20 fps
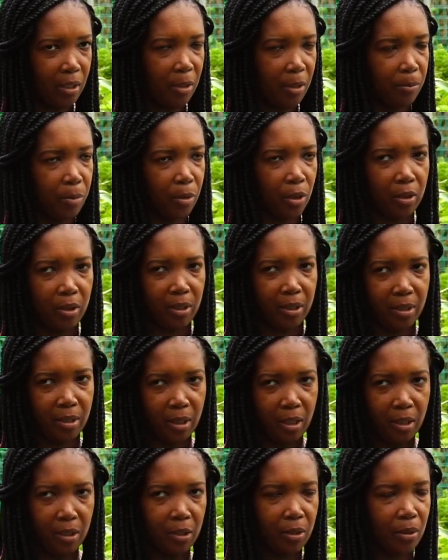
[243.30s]
they brought the
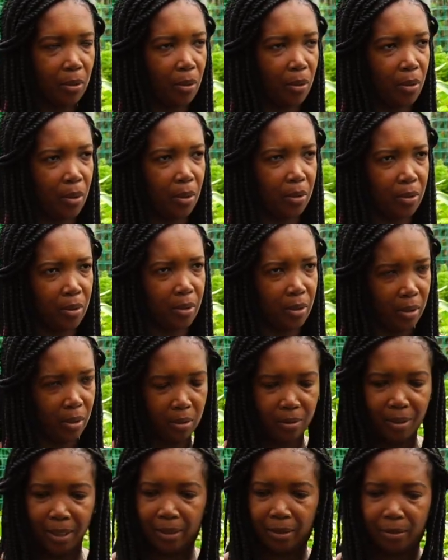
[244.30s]
seeds to us,
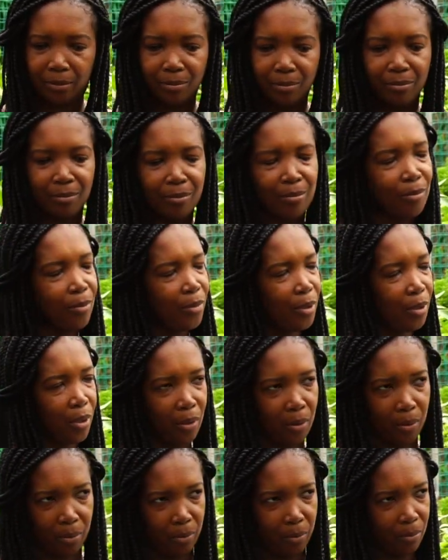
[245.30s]
then
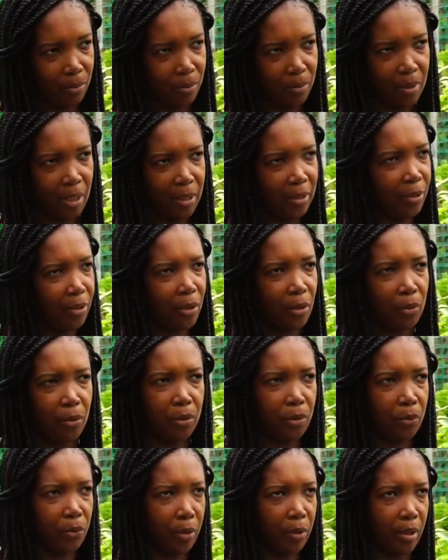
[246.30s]
no, that is not going
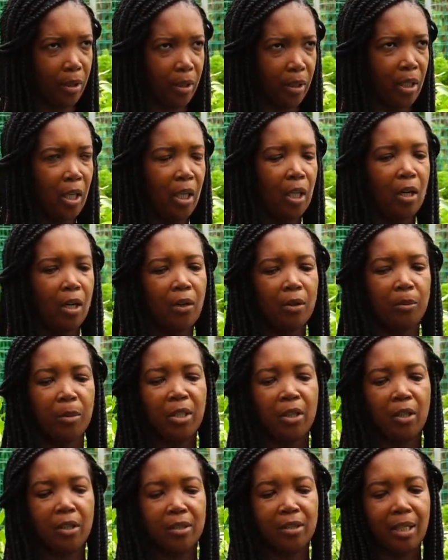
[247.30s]
to work. Or
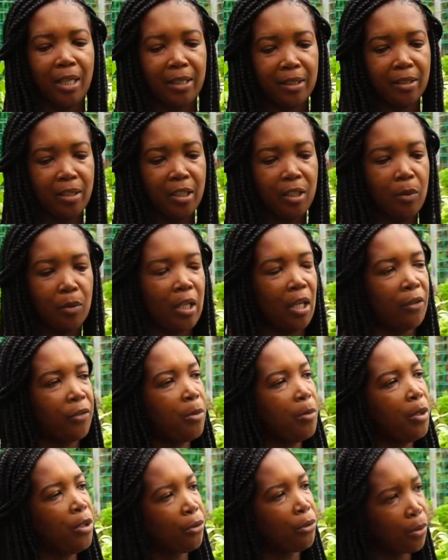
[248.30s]
because that seed would have to
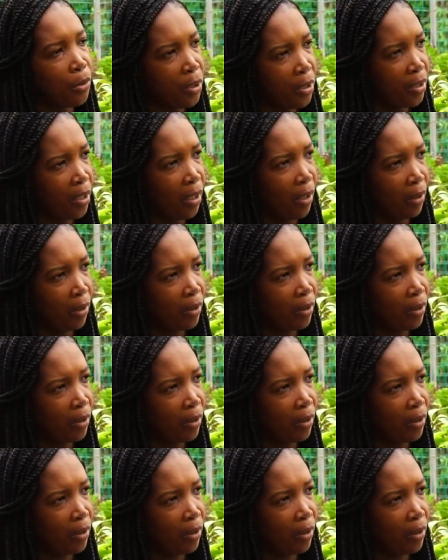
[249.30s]
be the rootstock.